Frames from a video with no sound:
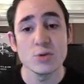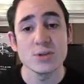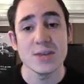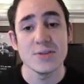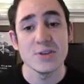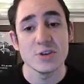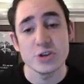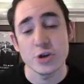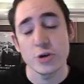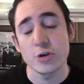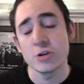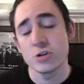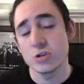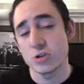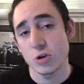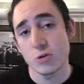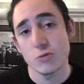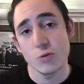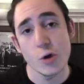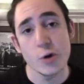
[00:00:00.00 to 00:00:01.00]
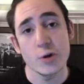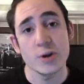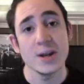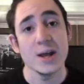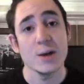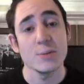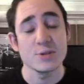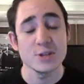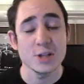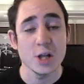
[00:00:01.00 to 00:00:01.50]
and the zone control rogue can
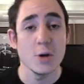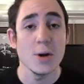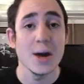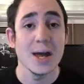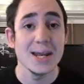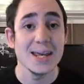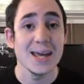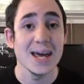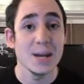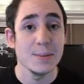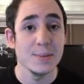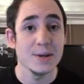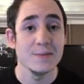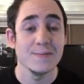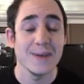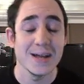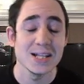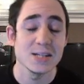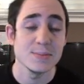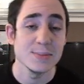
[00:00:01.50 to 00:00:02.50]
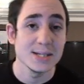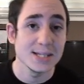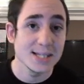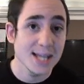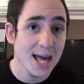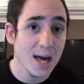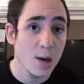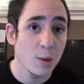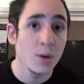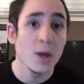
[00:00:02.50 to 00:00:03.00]
help slow any enemy advancement
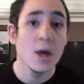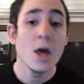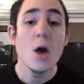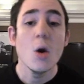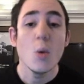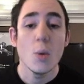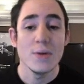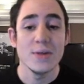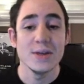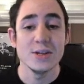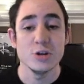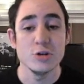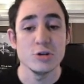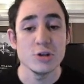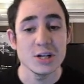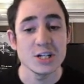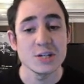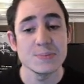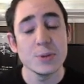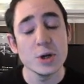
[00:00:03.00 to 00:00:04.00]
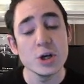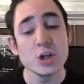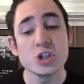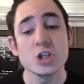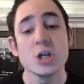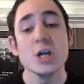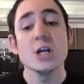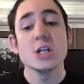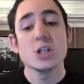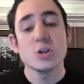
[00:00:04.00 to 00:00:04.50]
down when they do try to push
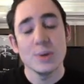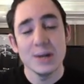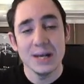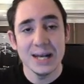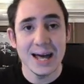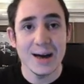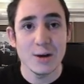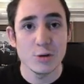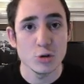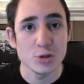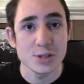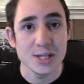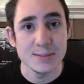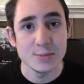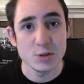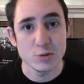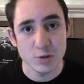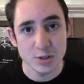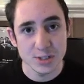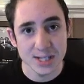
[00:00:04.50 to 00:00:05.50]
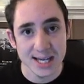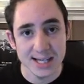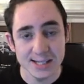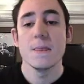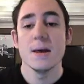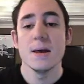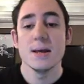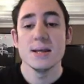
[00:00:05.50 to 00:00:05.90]
to allow your team to rotate.